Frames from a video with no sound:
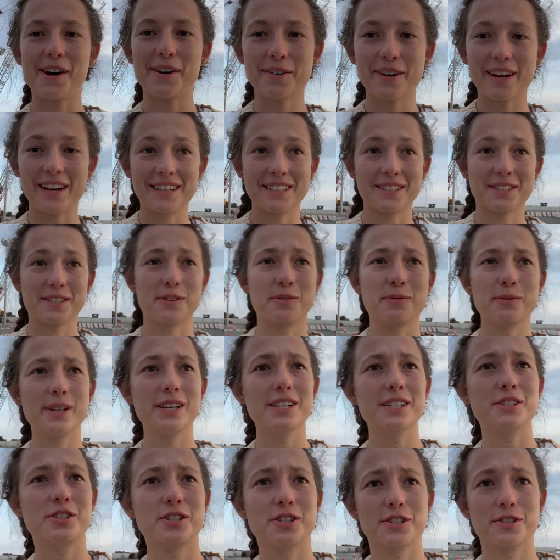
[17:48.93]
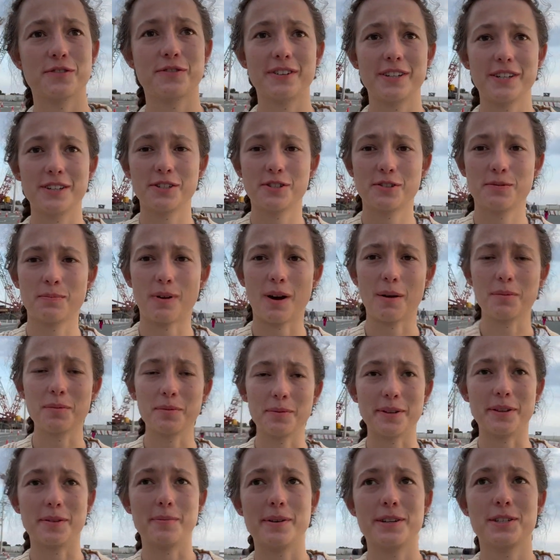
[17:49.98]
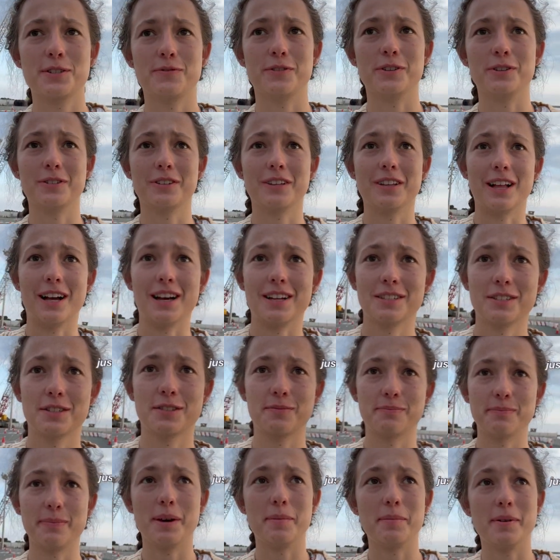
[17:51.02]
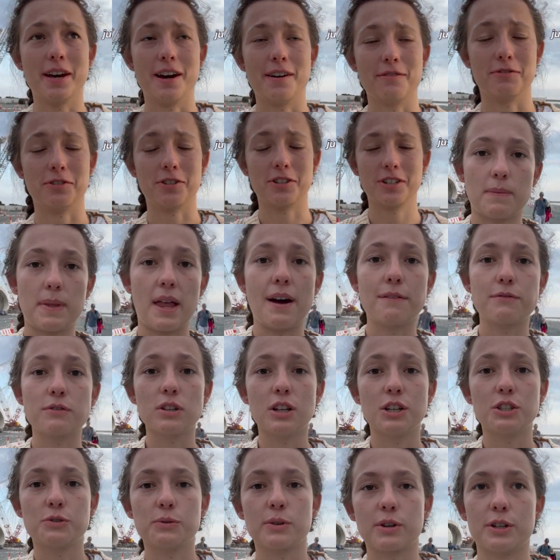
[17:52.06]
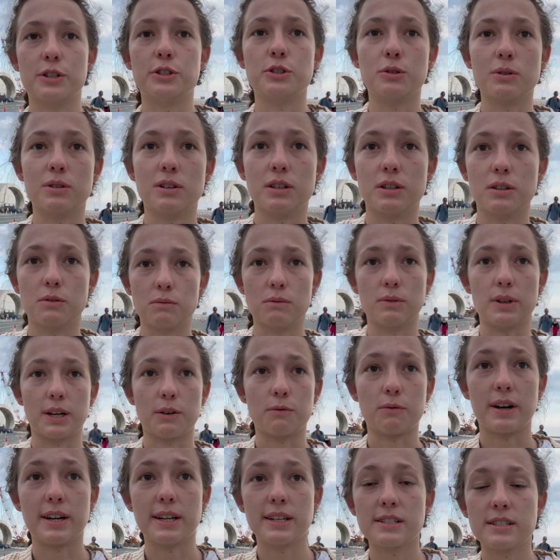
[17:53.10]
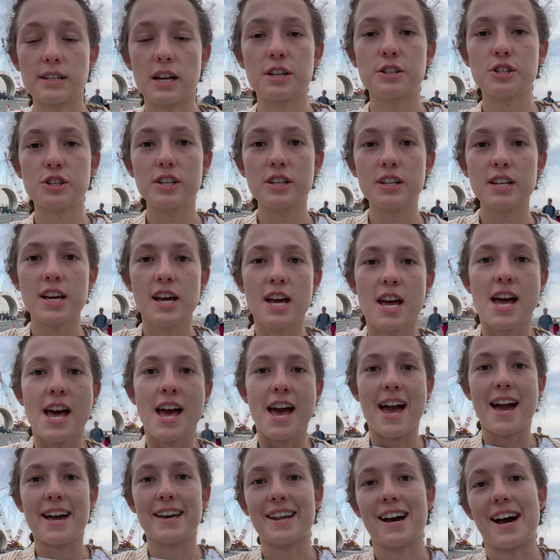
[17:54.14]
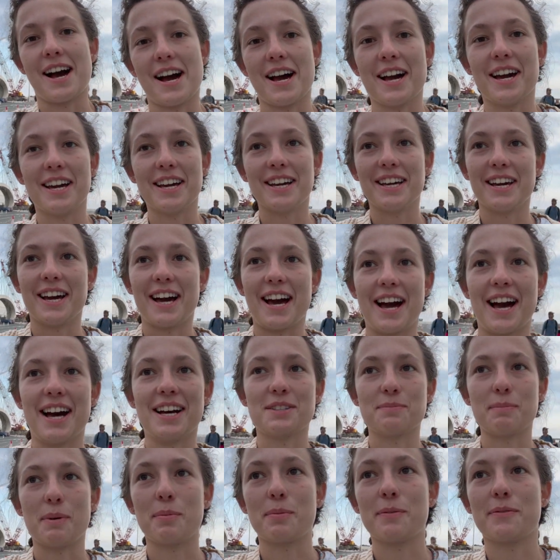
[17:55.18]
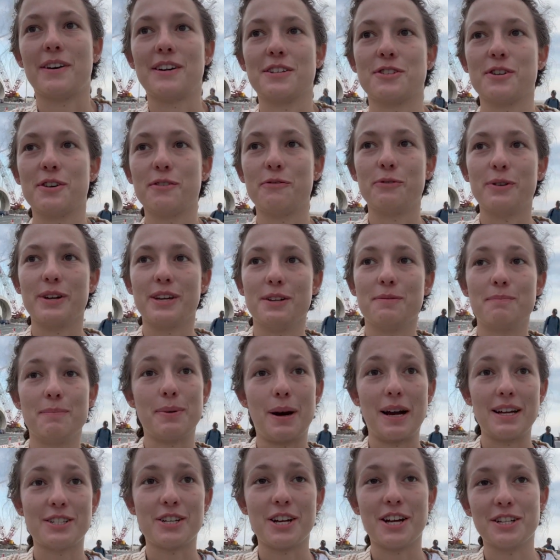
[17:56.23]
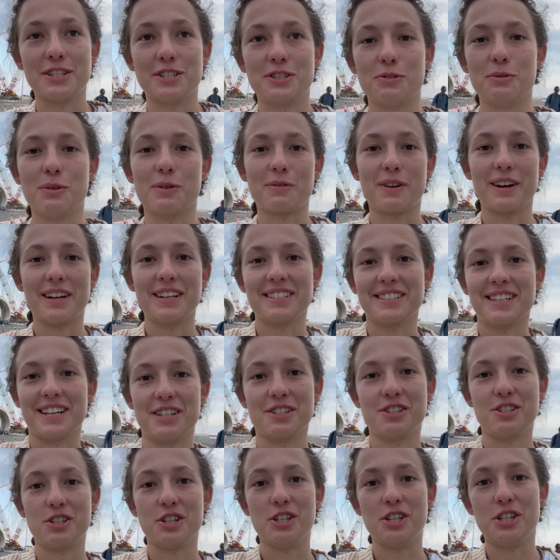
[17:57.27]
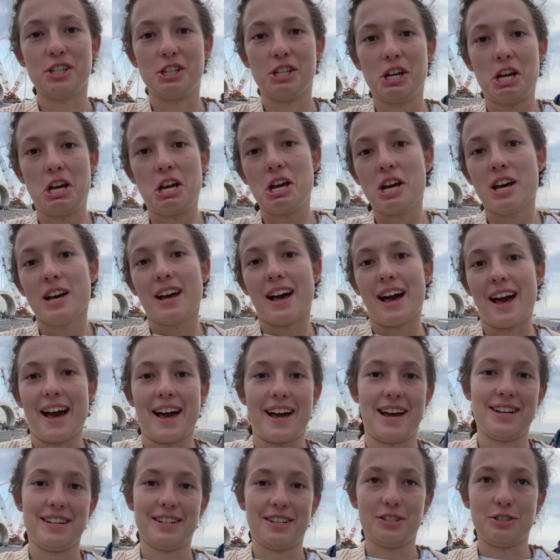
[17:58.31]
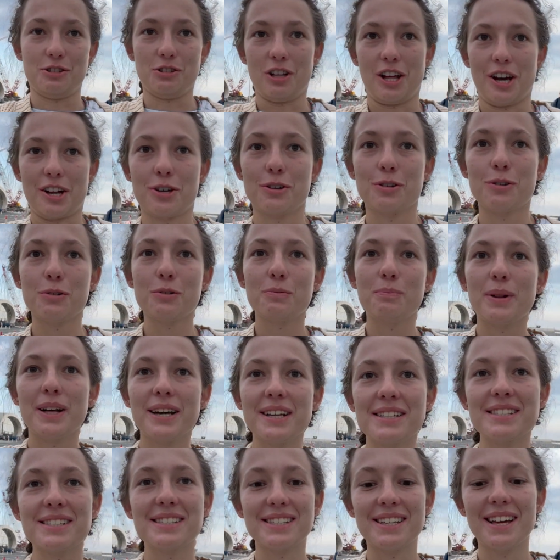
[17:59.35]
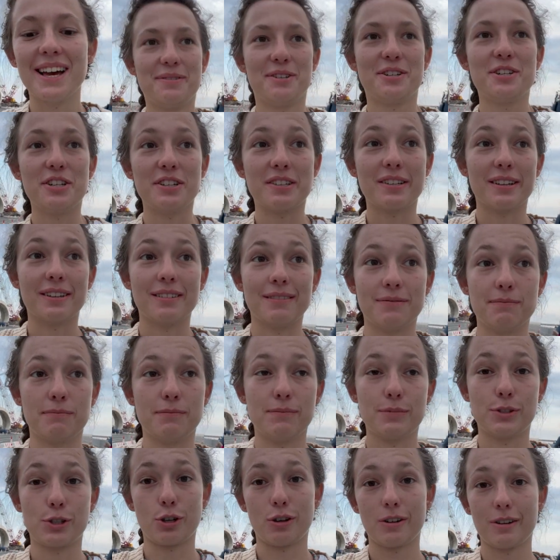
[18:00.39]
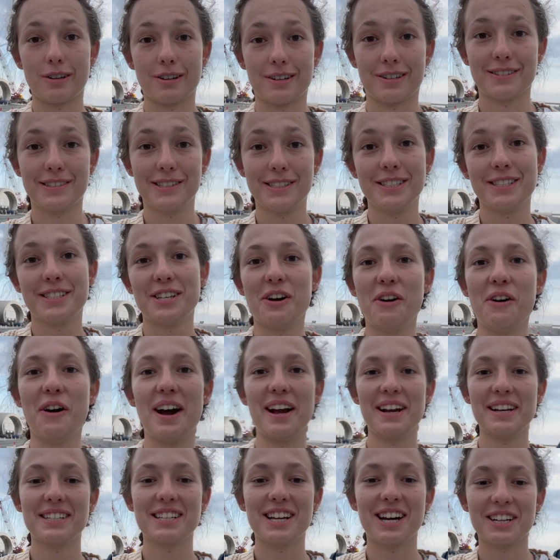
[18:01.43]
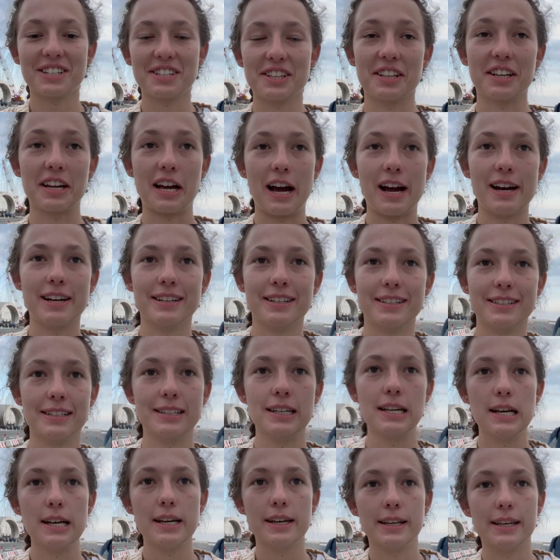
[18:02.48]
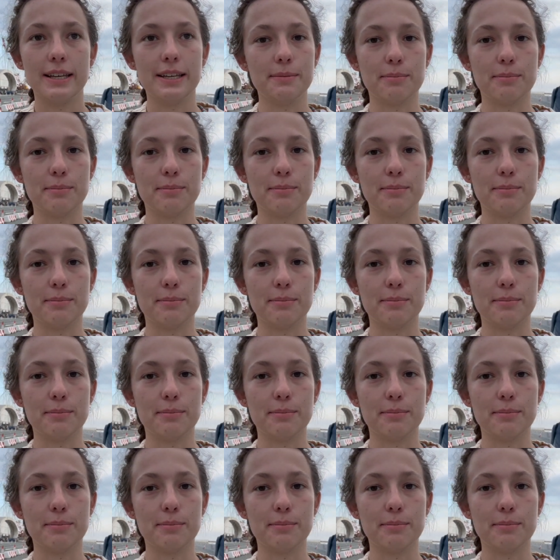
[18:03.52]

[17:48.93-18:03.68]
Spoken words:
Okay, so we just finished probably the best field class maybe ever. After lunch, we're gonna do a like writing session. And I asked my professor if we could by chance do a writing session at a gelato place. She said, sure. So I talked to the guide and he